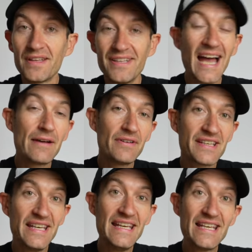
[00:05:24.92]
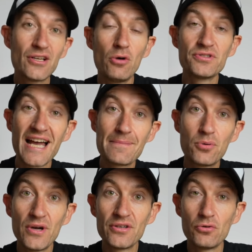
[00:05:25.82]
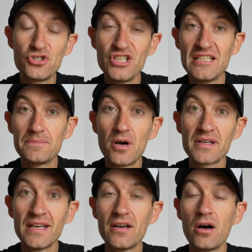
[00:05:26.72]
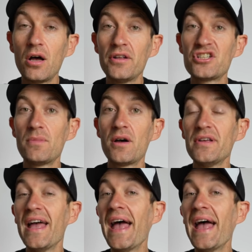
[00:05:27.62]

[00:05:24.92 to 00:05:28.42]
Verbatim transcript: The other key contact point on G's bike are the Shimano